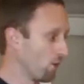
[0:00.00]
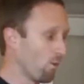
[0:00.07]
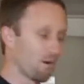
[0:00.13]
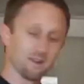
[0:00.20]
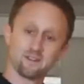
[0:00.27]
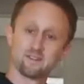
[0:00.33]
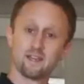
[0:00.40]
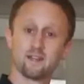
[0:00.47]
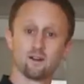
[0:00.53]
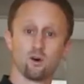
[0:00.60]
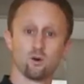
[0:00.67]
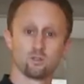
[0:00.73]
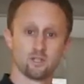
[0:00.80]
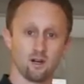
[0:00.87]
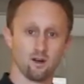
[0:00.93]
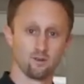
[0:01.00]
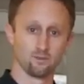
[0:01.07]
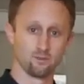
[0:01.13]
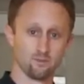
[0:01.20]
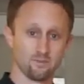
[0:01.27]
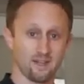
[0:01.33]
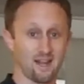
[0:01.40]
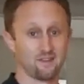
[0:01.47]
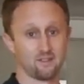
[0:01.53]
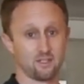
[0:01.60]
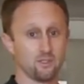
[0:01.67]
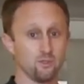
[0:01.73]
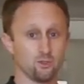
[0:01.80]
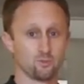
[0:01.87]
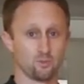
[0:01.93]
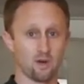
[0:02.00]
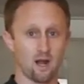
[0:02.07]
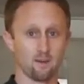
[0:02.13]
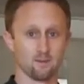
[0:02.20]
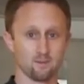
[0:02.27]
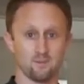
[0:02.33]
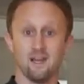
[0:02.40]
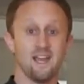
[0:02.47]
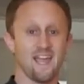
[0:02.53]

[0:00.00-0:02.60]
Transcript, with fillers: don't want to stay in a hotel room that has a huge problem